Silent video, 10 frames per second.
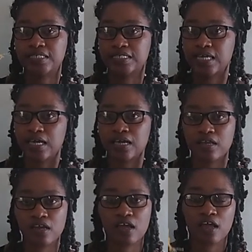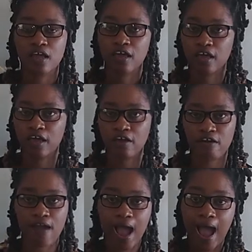skin,
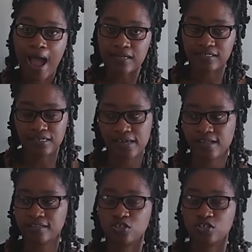hair, and nails.